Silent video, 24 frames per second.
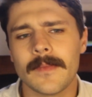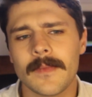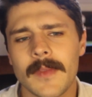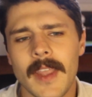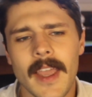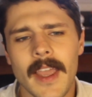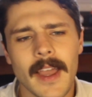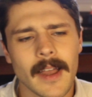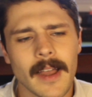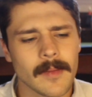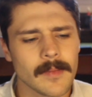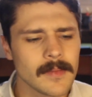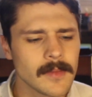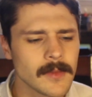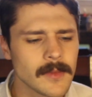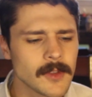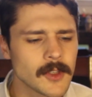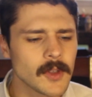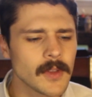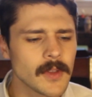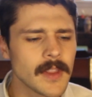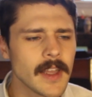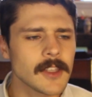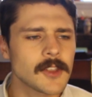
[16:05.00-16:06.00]
yeah,
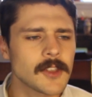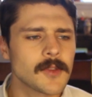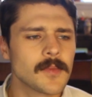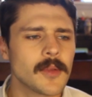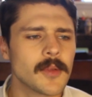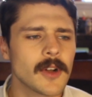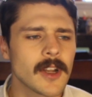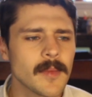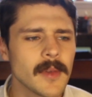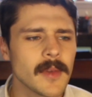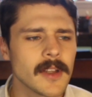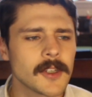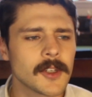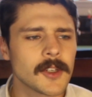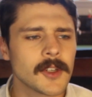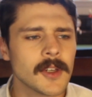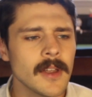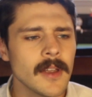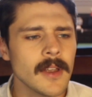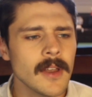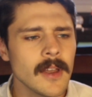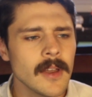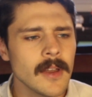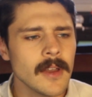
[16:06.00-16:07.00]
so that's pretty much
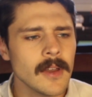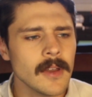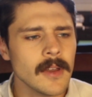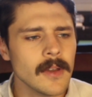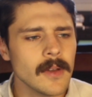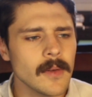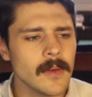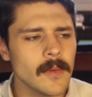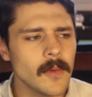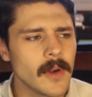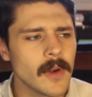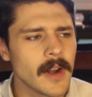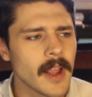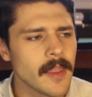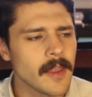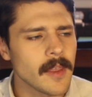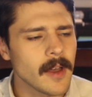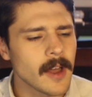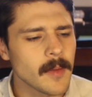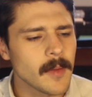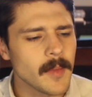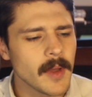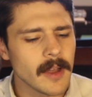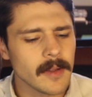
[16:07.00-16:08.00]
what I
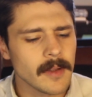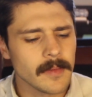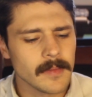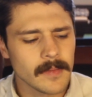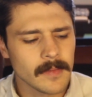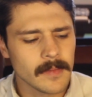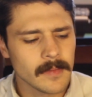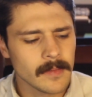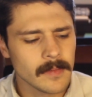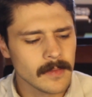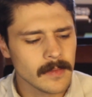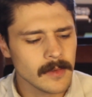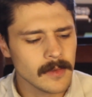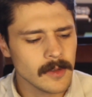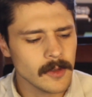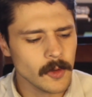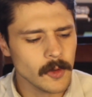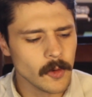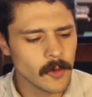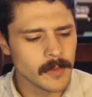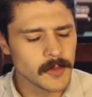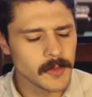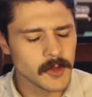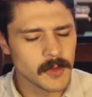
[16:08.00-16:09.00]
thought about
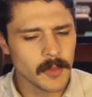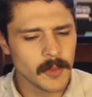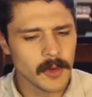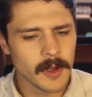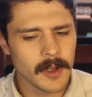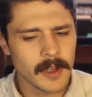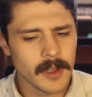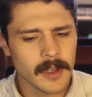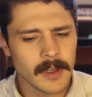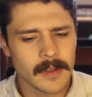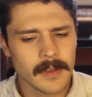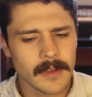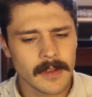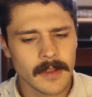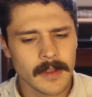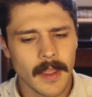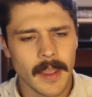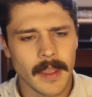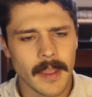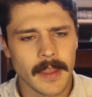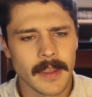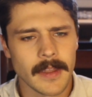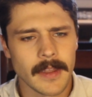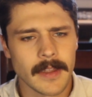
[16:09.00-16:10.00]
Norm's book,
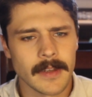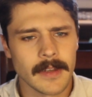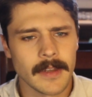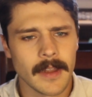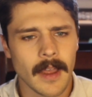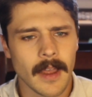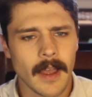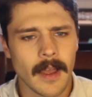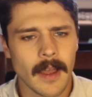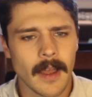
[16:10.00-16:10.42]
and